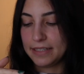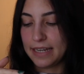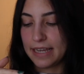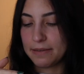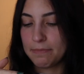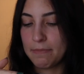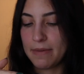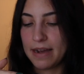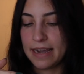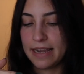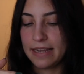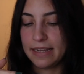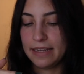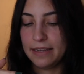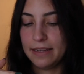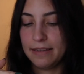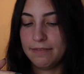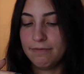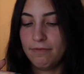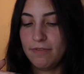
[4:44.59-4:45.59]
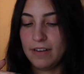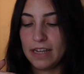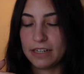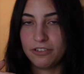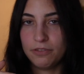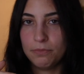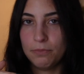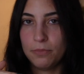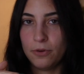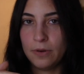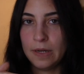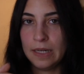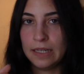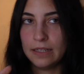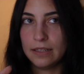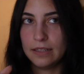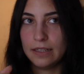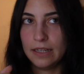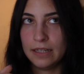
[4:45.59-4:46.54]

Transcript: like my inflection point.